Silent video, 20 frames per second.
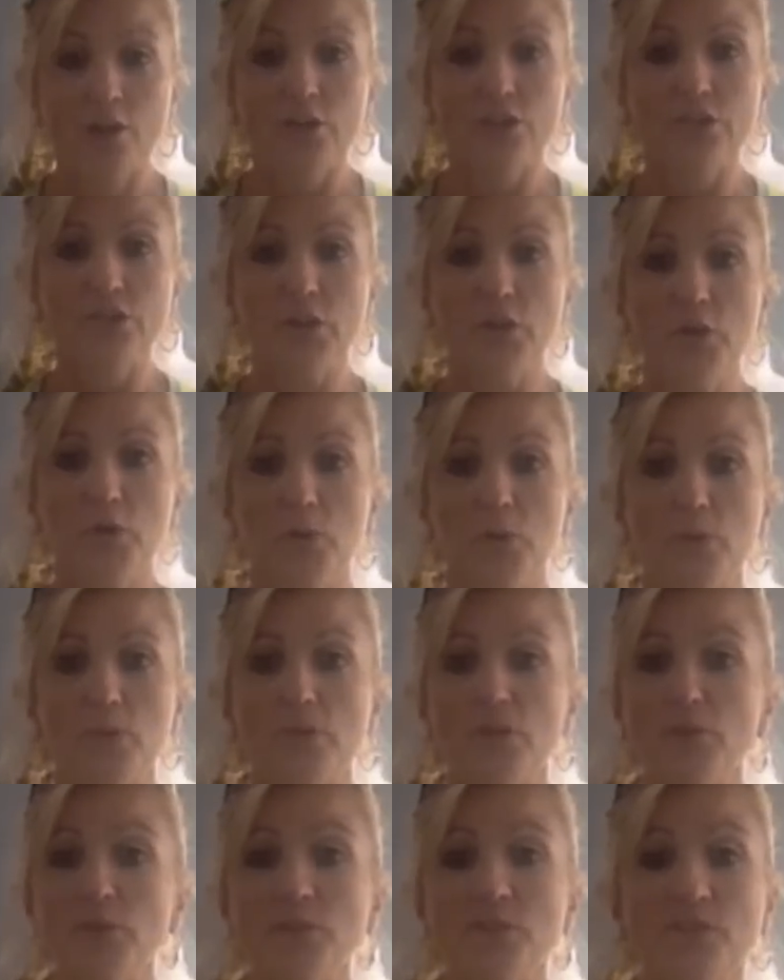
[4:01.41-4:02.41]

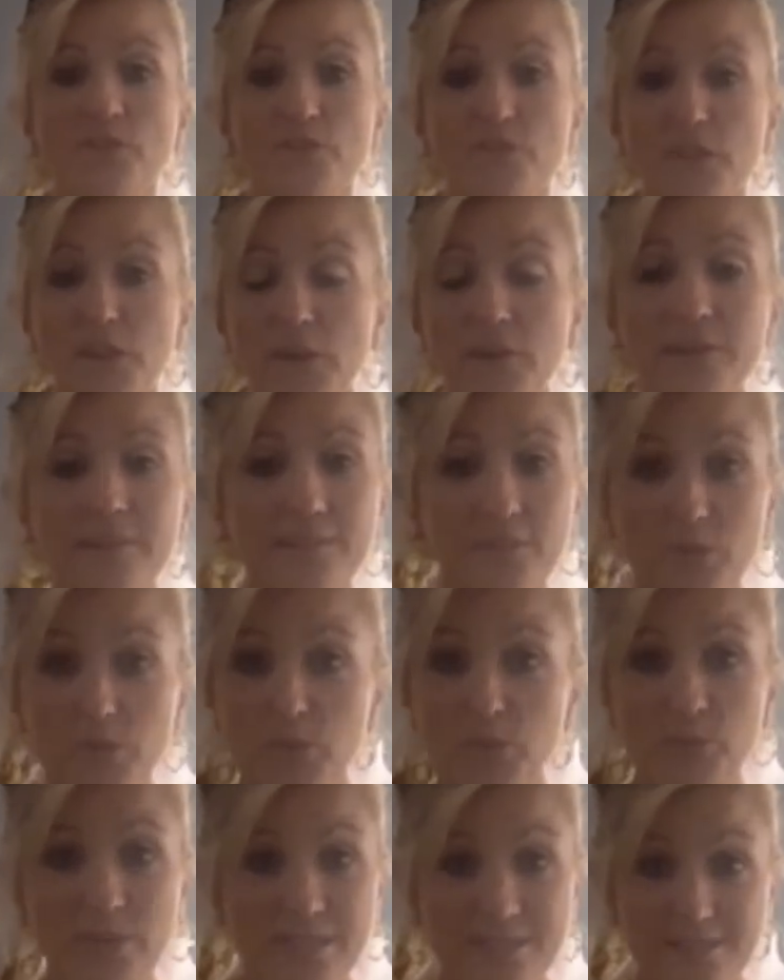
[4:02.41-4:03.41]
So there's very
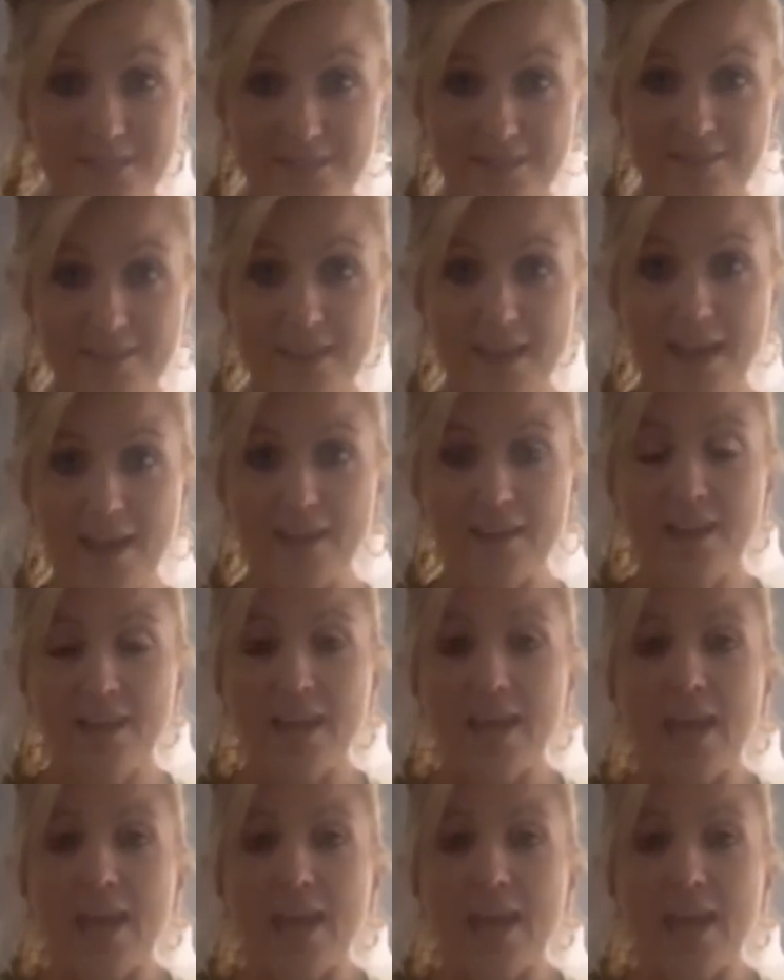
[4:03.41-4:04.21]
little risk in that.